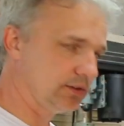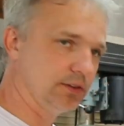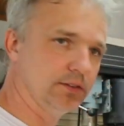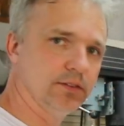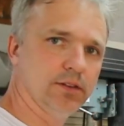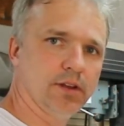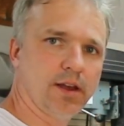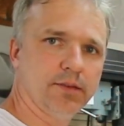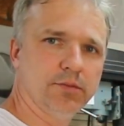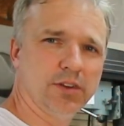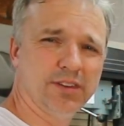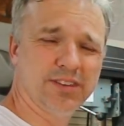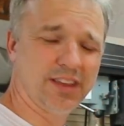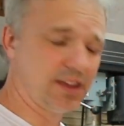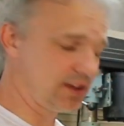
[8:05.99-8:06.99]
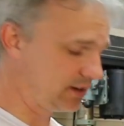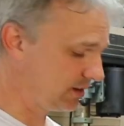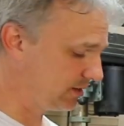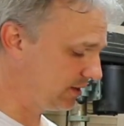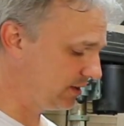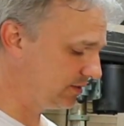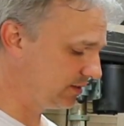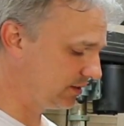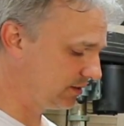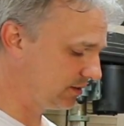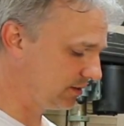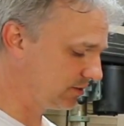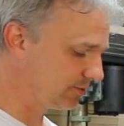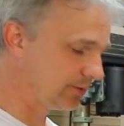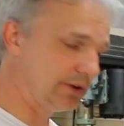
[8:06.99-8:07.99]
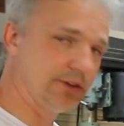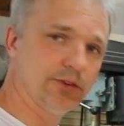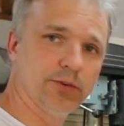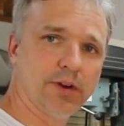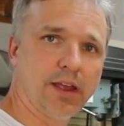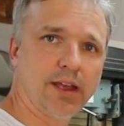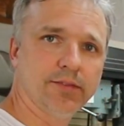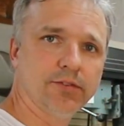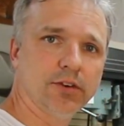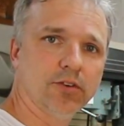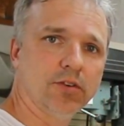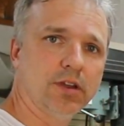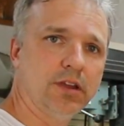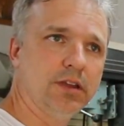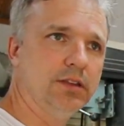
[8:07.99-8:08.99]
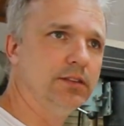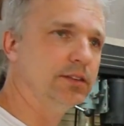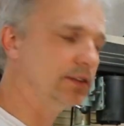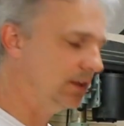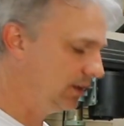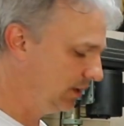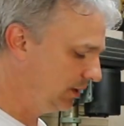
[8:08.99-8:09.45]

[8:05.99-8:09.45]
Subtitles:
I didn't think I did these at 22.5 degrees.